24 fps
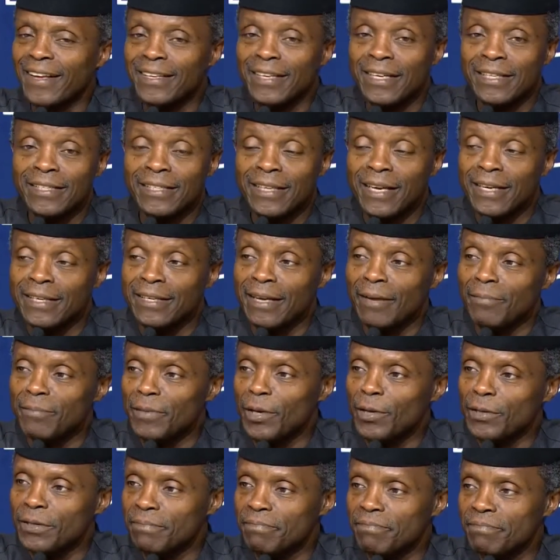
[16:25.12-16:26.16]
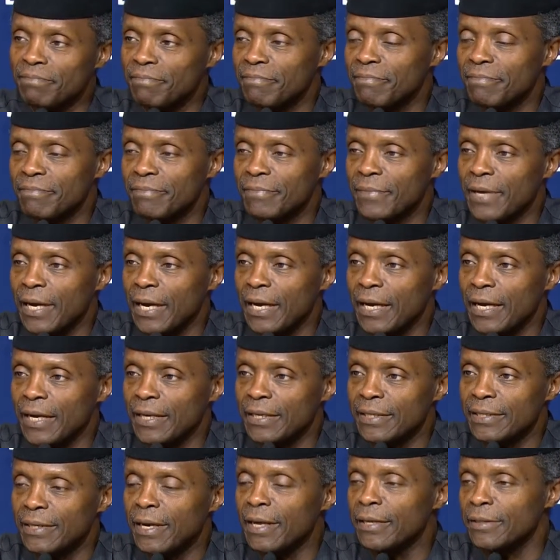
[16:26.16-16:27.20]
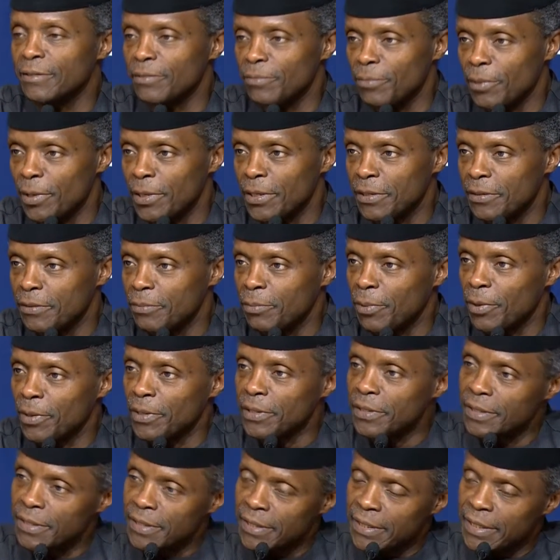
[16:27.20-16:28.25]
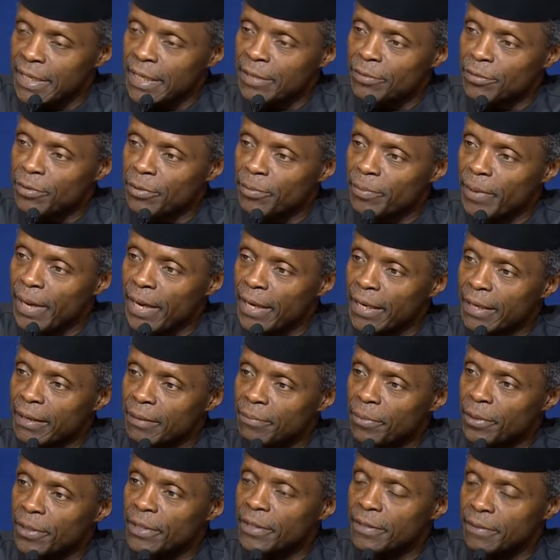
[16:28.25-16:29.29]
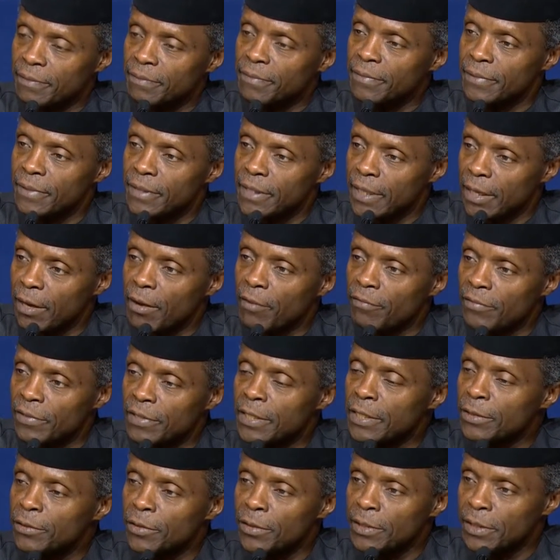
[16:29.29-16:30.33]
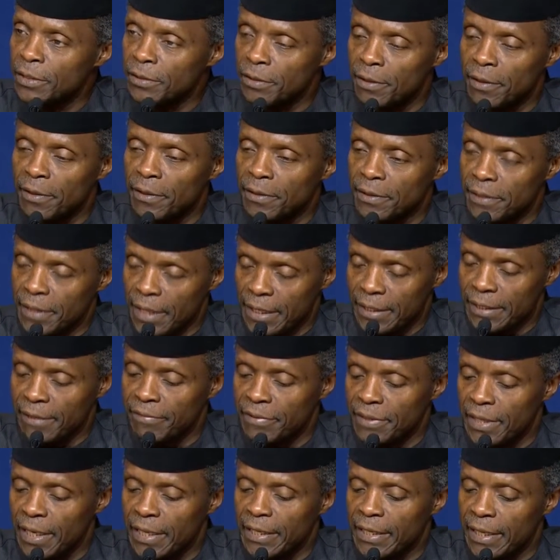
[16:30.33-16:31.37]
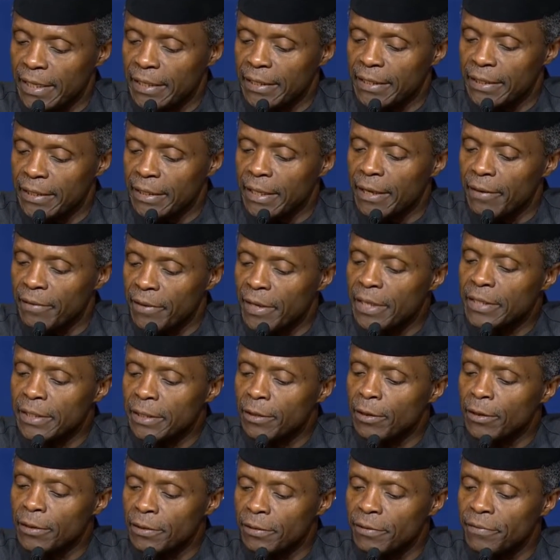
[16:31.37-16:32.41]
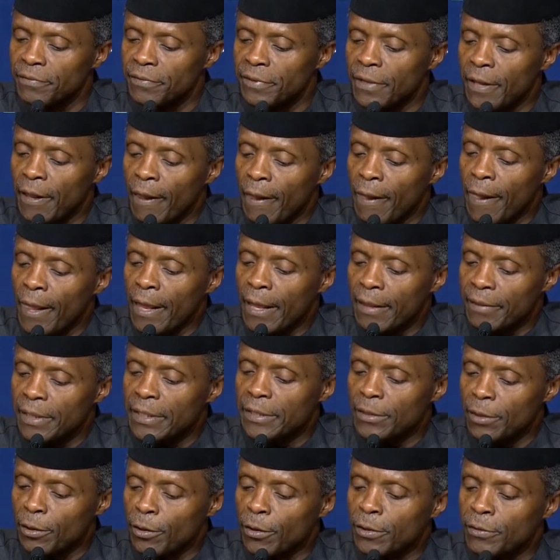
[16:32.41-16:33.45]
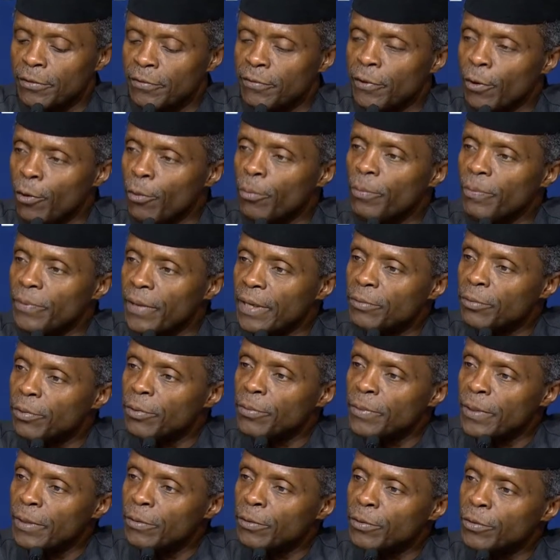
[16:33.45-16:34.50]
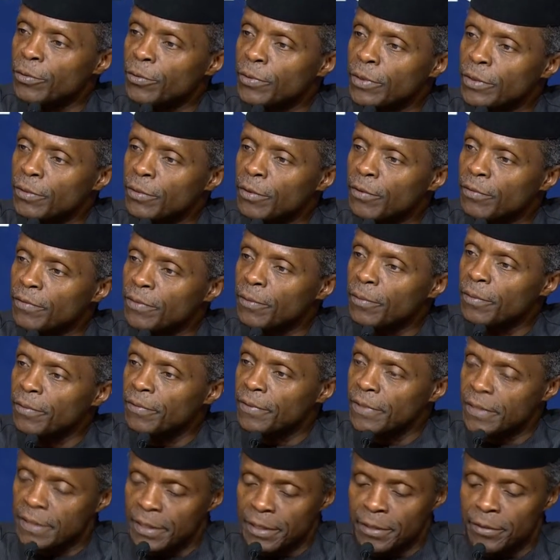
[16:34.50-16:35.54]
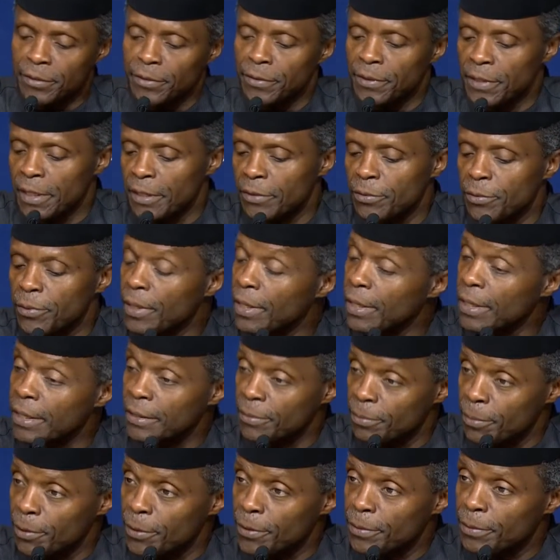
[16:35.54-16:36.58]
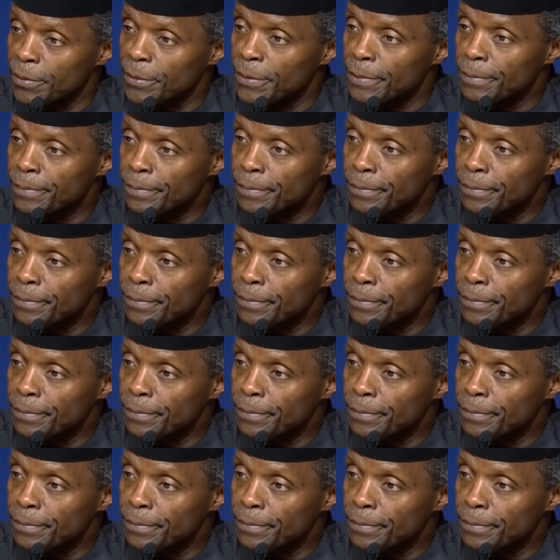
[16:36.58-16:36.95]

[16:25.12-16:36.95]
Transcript: As I said, I'm not uh, in charge of monetary policy, the central bank, but the conversation is on, as I've said, and uh, there is a lot of, there's a lot of hope that we'll be able to resolve some of these issues as quickly as possible.